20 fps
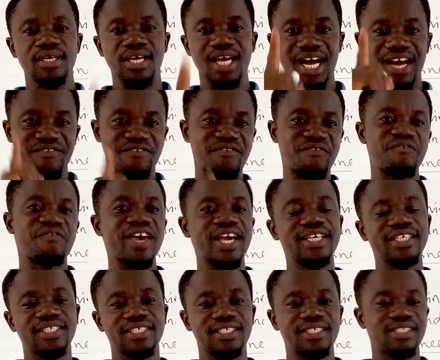
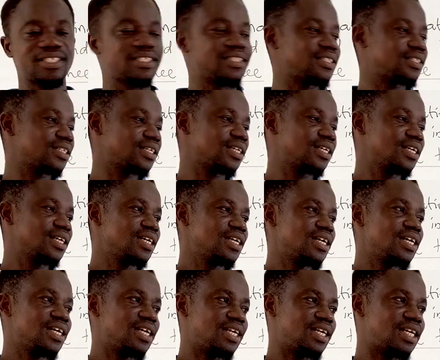affects
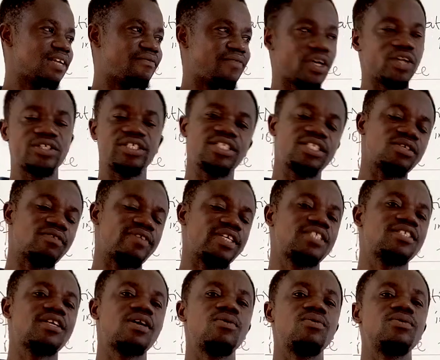the velocity of the
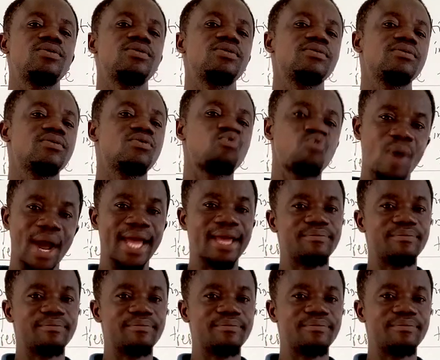sound. Why?